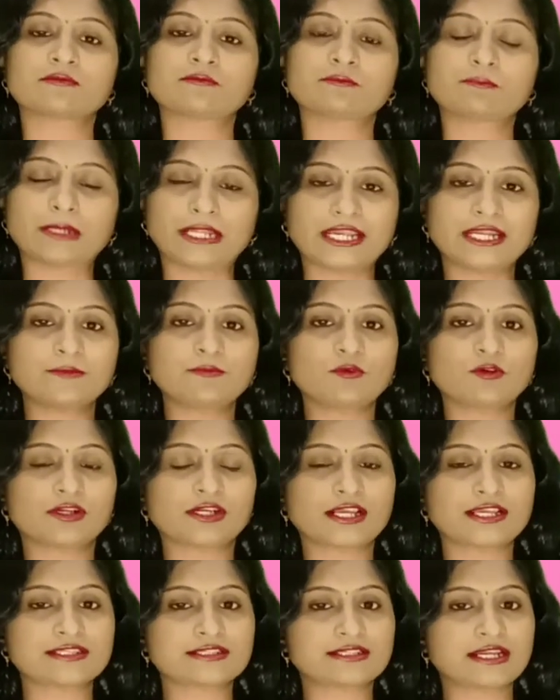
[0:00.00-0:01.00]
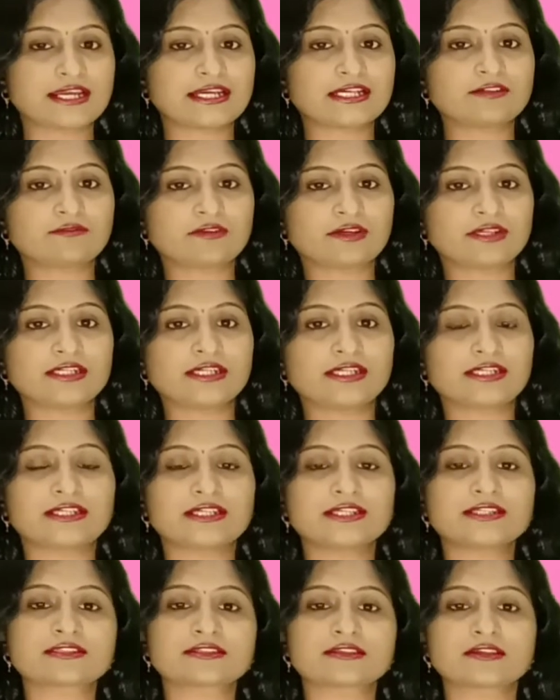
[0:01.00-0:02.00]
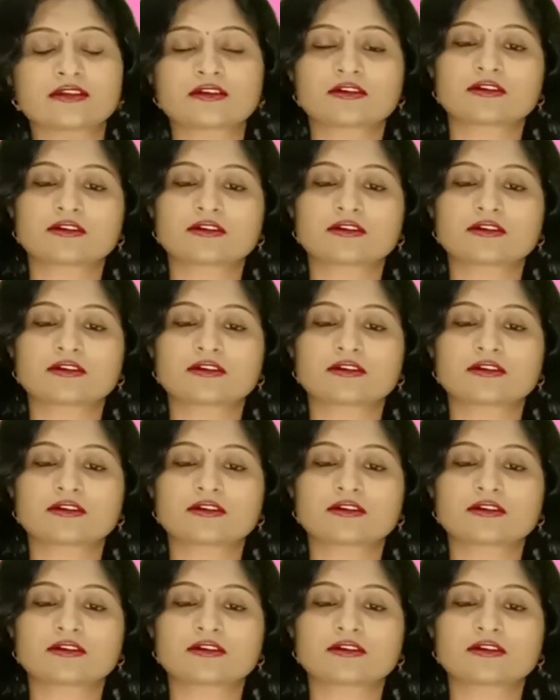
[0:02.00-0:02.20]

plane polarized light, when it is